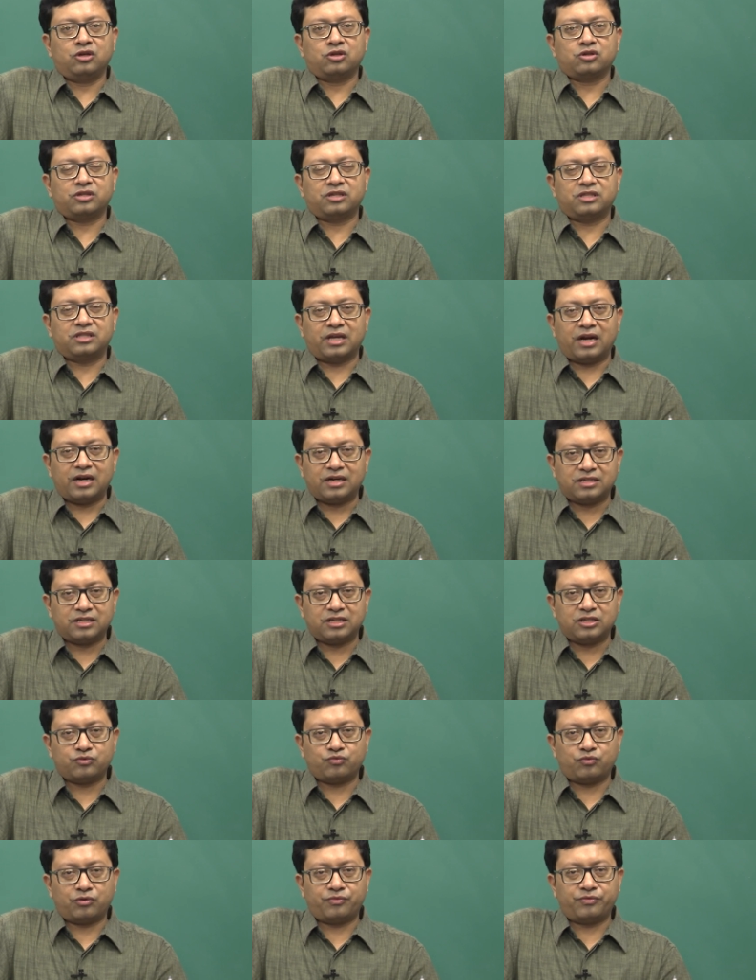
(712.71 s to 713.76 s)
So, in that
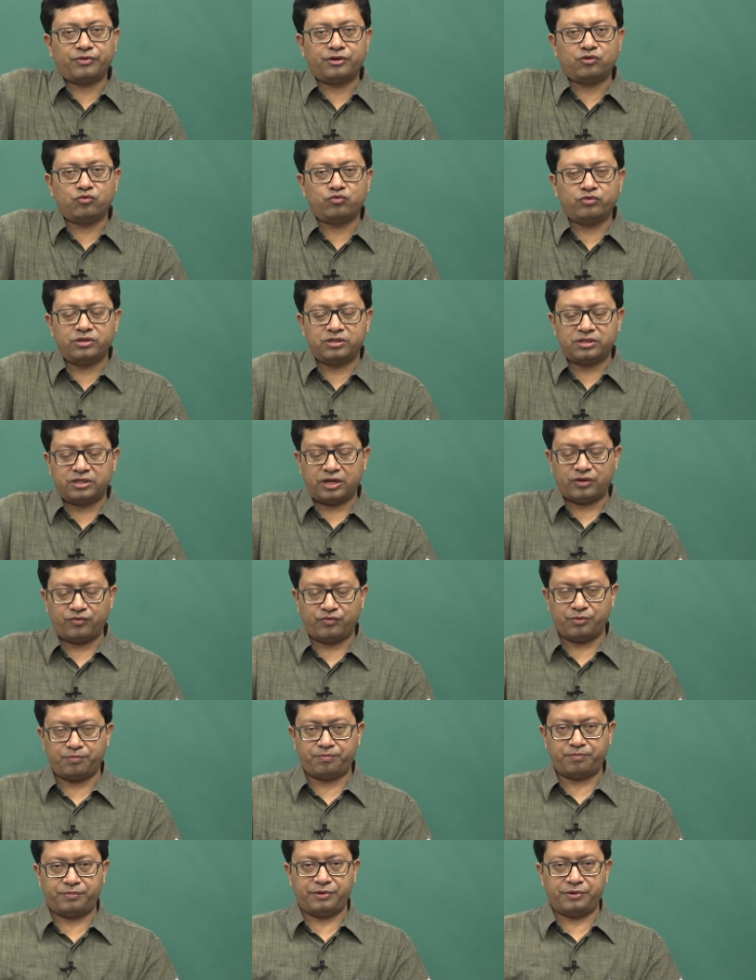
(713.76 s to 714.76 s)
sense what we do is that we